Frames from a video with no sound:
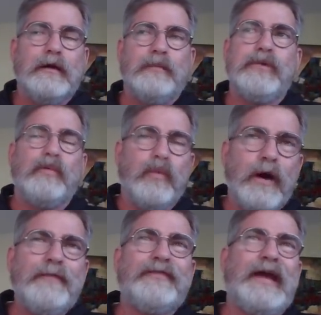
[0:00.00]
But
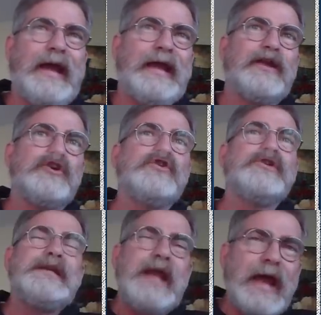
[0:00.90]
one thing
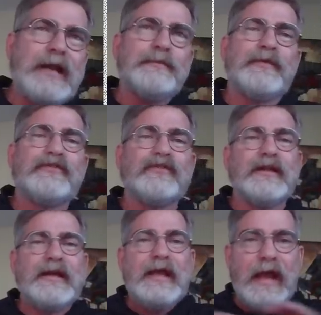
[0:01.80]

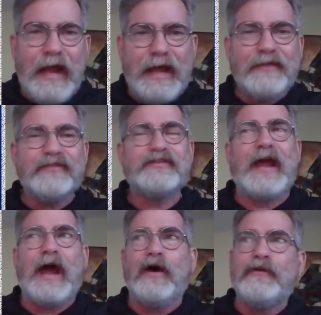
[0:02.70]
unanimously, hands
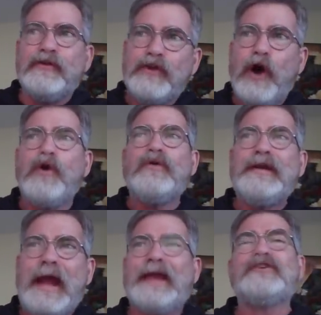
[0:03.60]
down, no
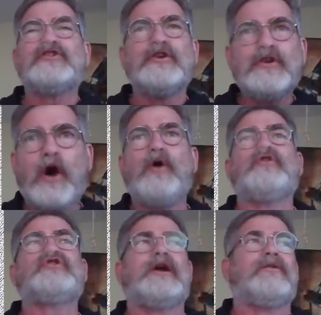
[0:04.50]
nation,
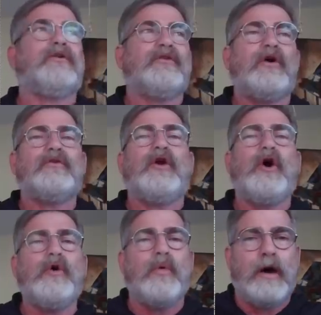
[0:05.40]
no general, no
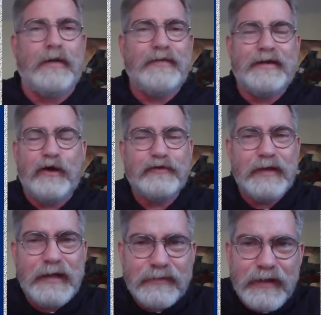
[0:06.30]
no one that knows
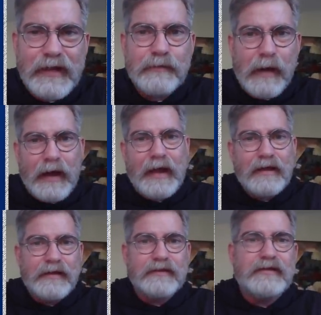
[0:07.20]
anything about
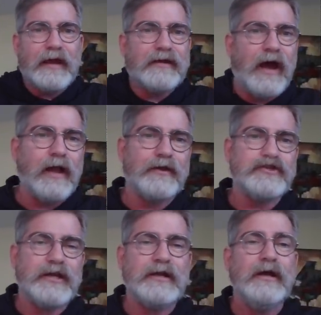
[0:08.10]
alien
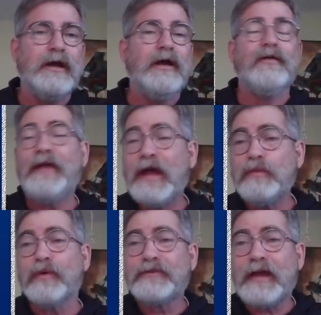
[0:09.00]
technology, they
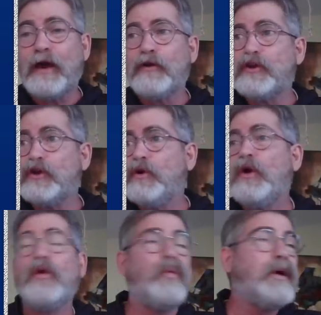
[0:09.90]
will tell you
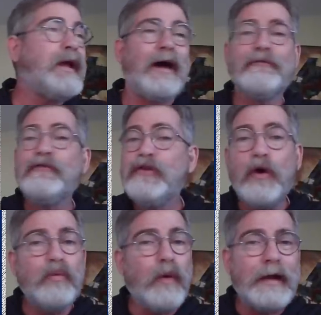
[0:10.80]
we have no
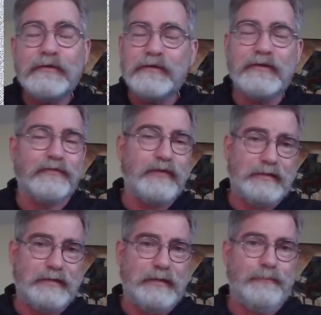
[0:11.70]
way to
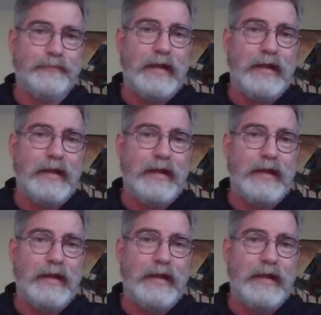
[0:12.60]
defeat them.